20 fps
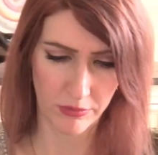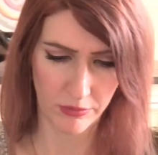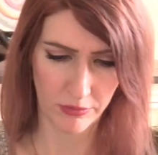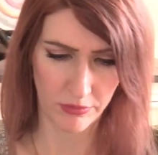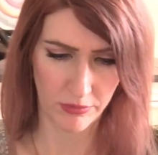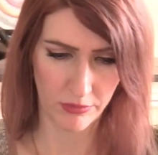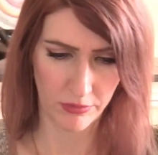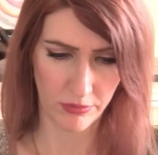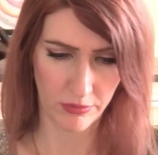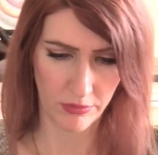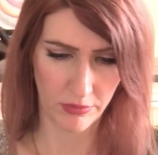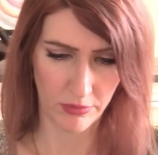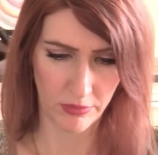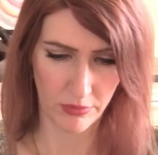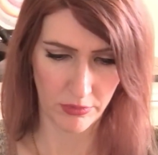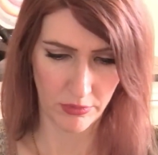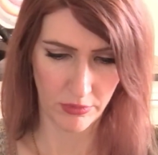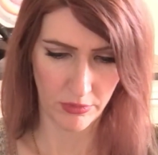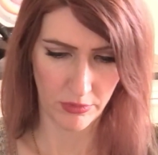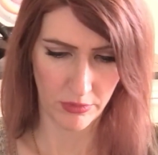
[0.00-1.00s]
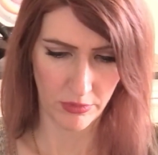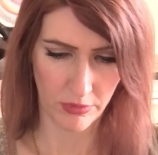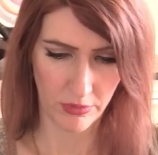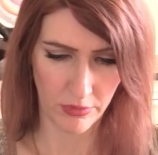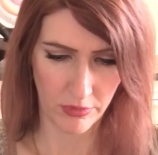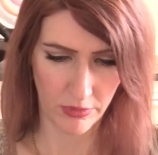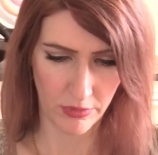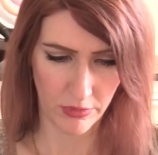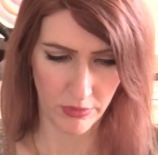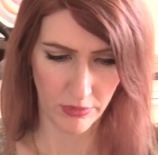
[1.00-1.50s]

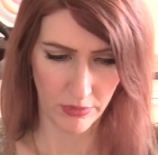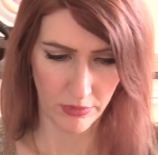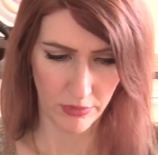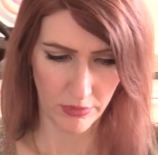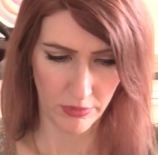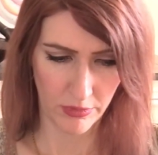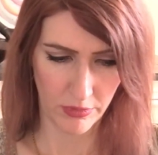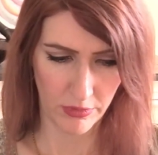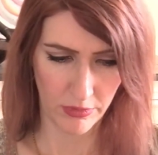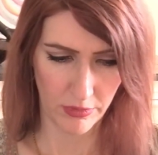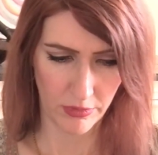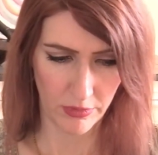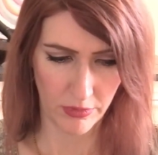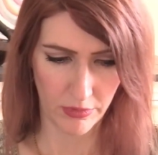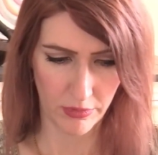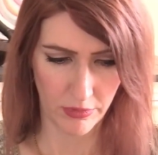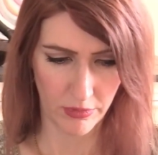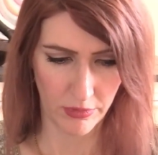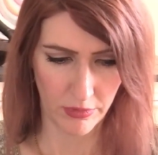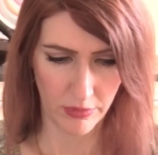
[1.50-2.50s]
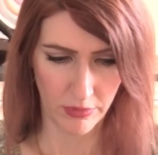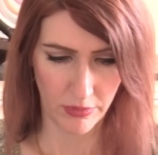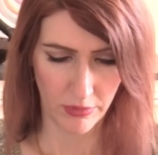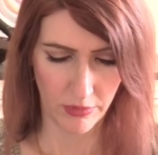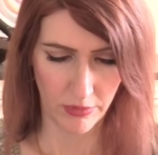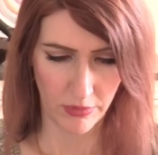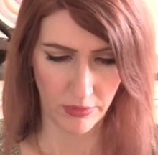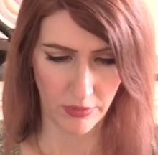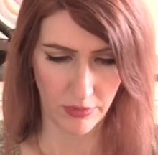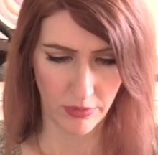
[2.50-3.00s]

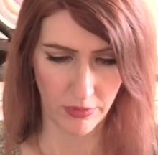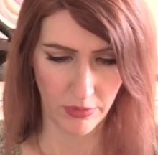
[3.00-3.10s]
Nobody speaks.